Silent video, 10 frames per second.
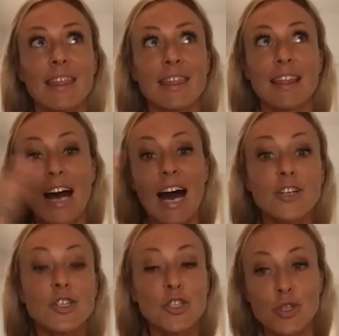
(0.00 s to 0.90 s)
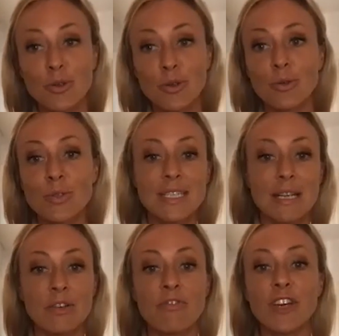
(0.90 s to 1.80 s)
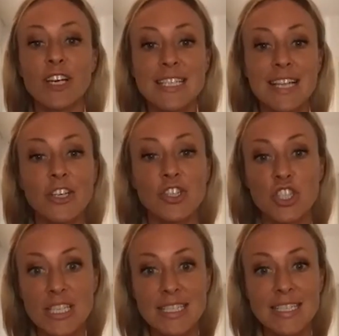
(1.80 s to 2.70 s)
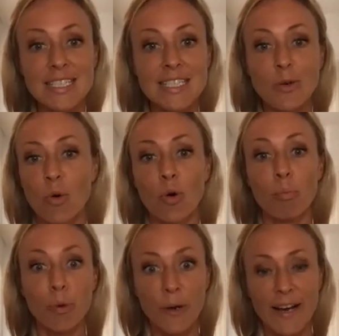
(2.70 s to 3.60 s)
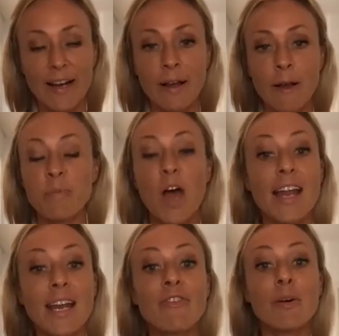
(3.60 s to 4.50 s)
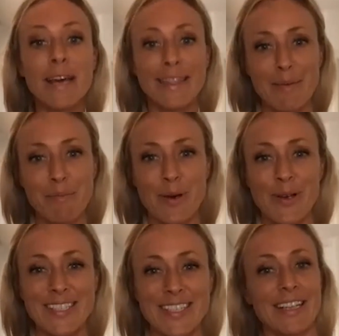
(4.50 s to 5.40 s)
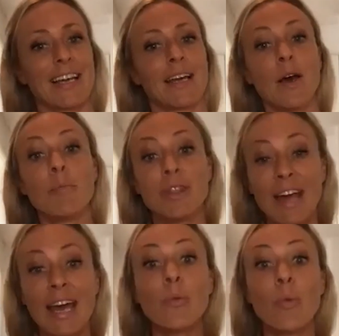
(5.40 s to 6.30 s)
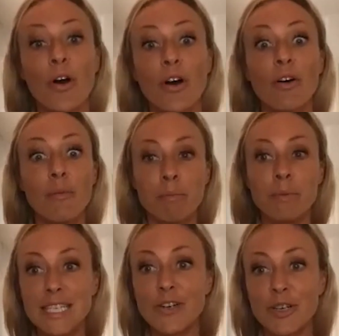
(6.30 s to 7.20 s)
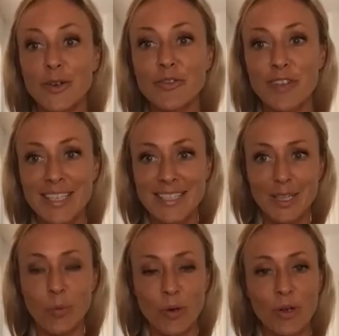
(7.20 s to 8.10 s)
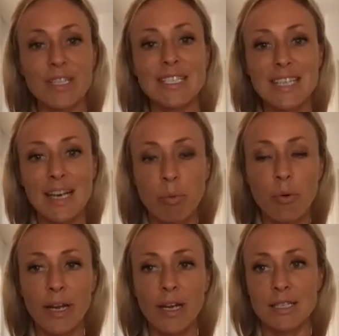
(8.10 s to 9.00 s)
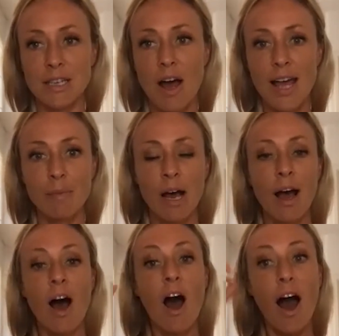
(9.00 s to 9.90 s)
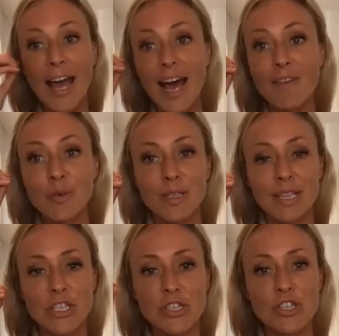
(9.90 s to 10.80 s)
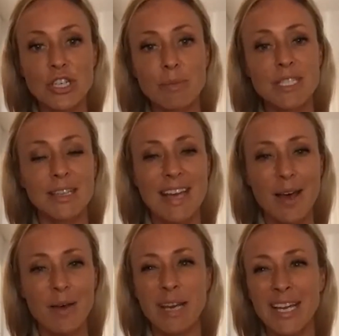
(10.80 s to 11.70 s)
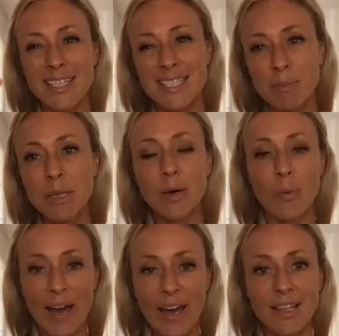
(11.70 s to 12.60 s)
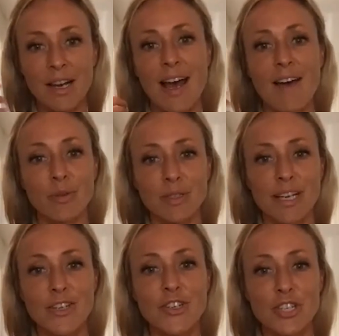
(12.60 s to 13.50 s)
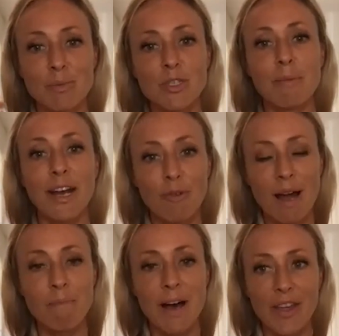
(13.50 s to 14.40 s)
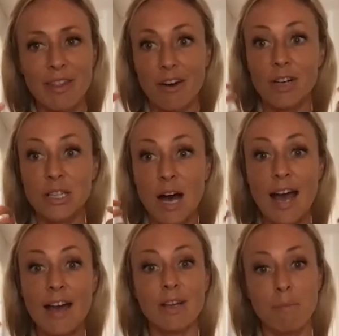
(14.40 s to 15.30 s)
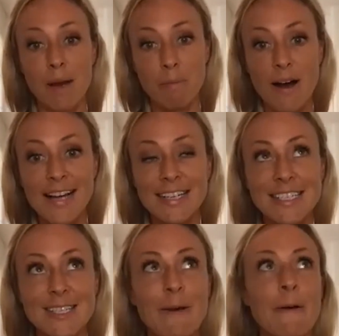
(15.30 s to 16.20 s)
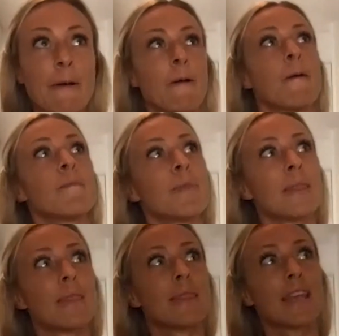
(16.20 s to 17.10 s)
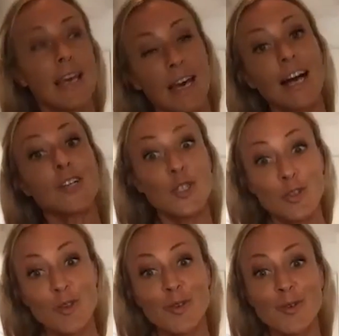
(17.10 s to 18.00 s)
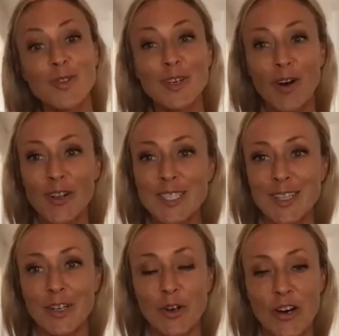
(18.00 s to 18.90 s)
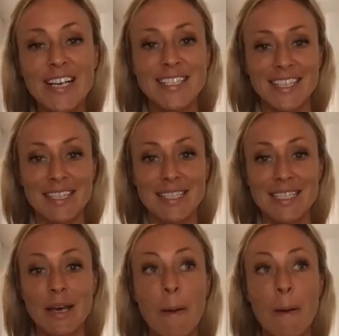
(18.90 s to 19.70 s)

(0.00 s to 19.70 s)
Cut to figures like Jesus or Buddha. I never met them personally, but they were material figures in the world at some point in time. I have a relationship to them in a similar way that I have a relationship to my grandmother. They're alive in my mind. Cut to the gods and the goddesses.